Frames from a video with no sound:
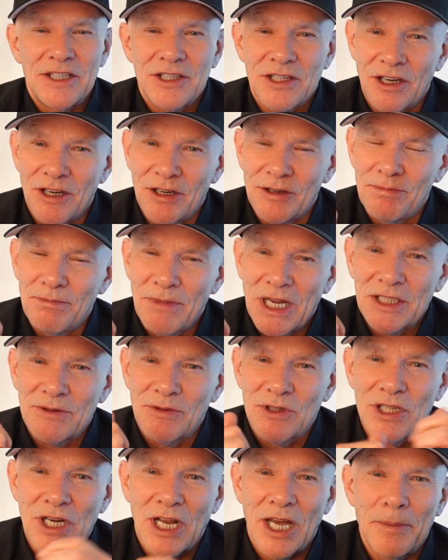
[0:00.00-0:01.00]
So Max
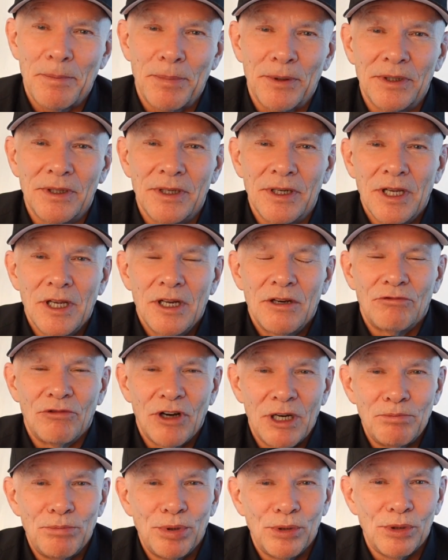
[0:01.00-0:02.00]
Verstappen,
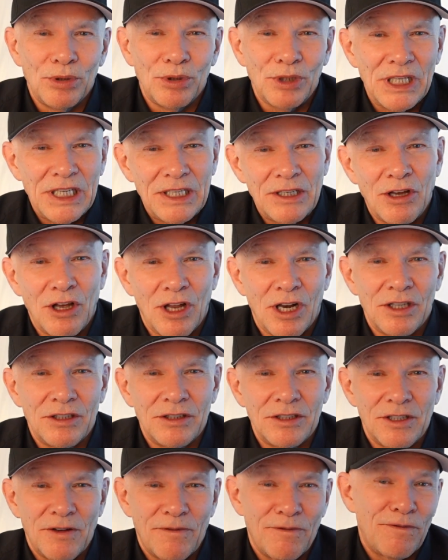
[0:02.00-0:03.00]
Red Bull in
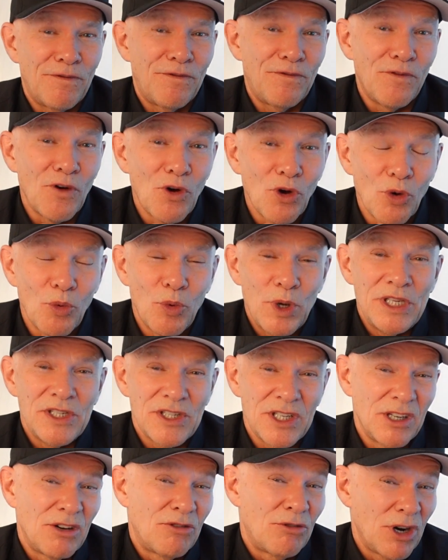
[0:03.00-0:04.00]
Holland, 4
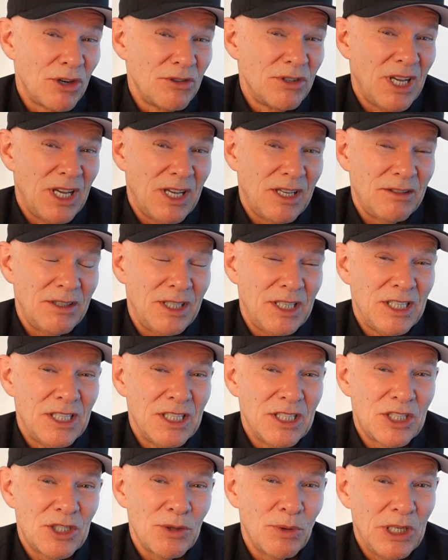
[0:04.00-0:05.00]
wins in a row now
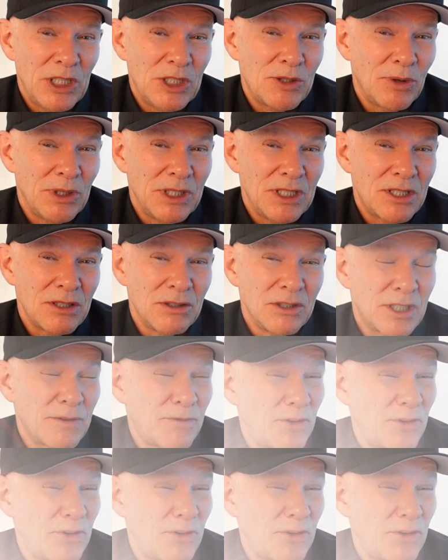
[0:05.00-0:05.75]
in 2022. It's